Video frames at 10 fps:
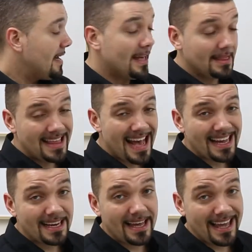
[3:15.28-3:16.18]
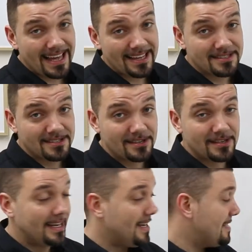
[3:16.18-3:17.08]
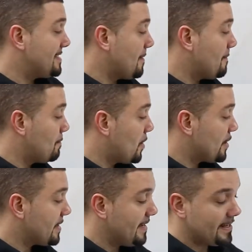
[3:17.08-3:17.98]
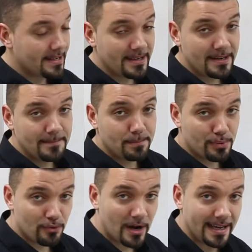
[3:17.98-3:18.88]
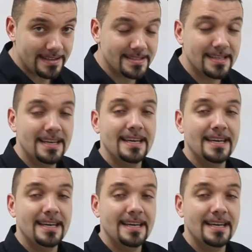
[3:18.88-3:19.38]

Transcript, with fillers: And that answer is market price.